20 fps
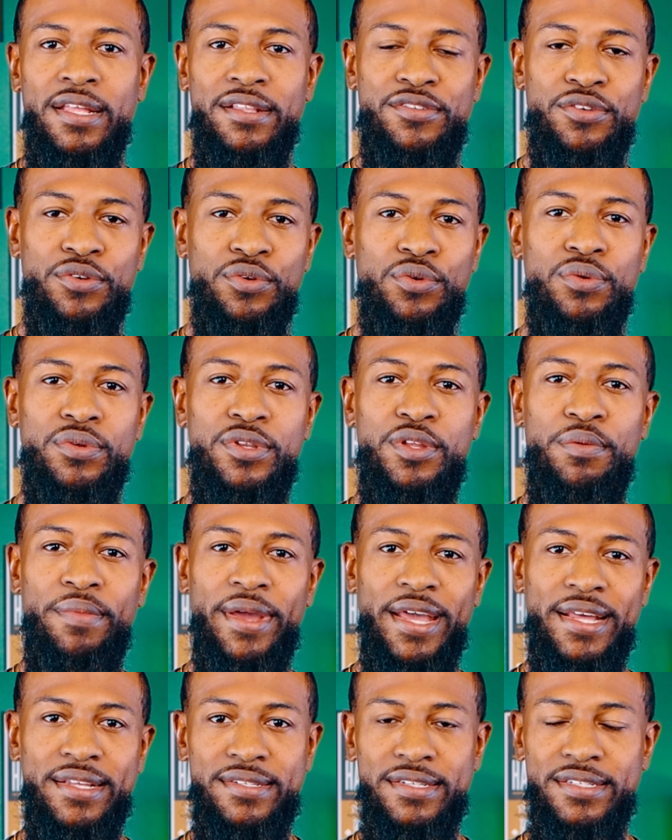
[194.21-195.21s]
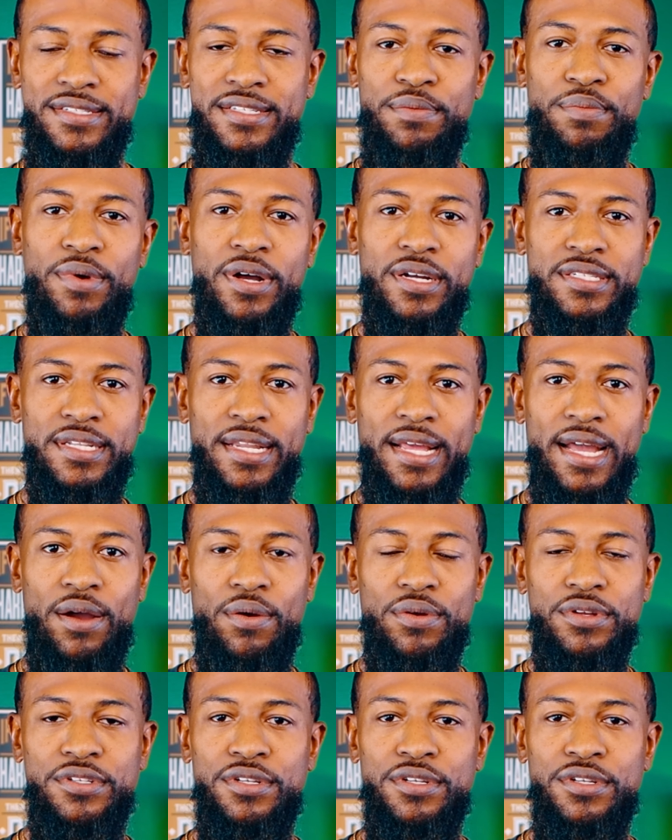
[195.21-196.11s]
to demand $60 an hour.